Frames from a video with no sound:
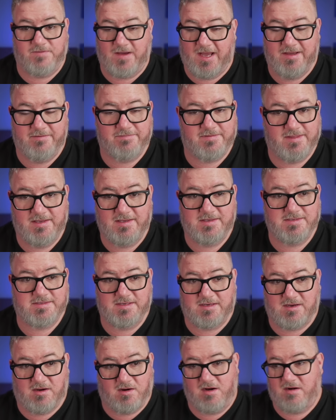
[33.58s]
five things
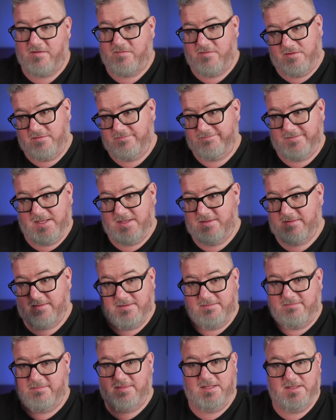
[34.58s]
that Carnival,
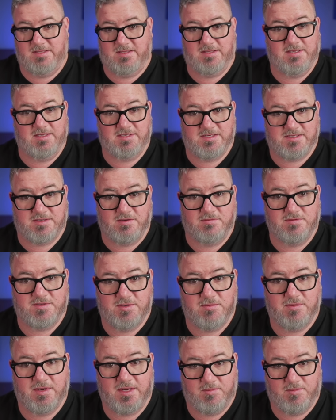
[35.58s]
they just don't do